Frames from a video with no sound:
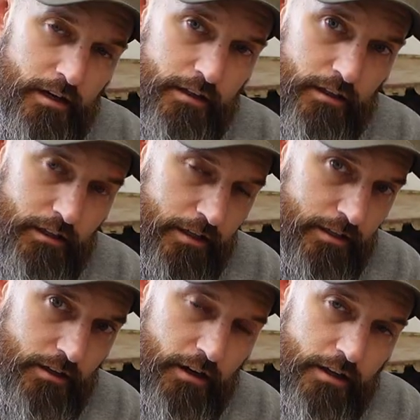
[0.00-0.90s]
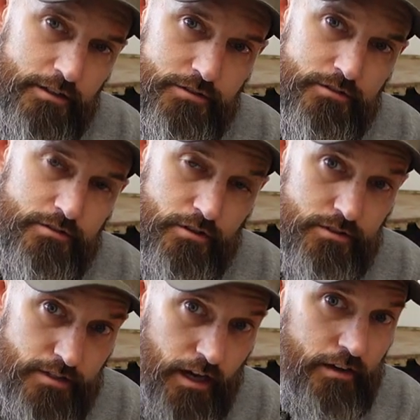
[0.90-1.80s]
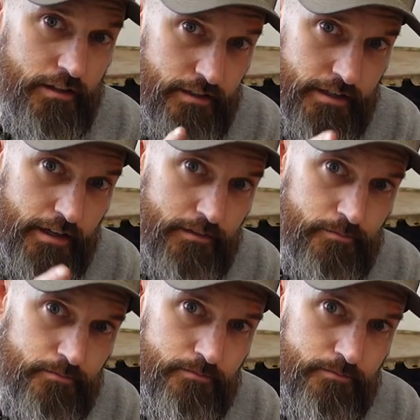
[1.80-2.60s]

and I'll let you know how this turns out in the end.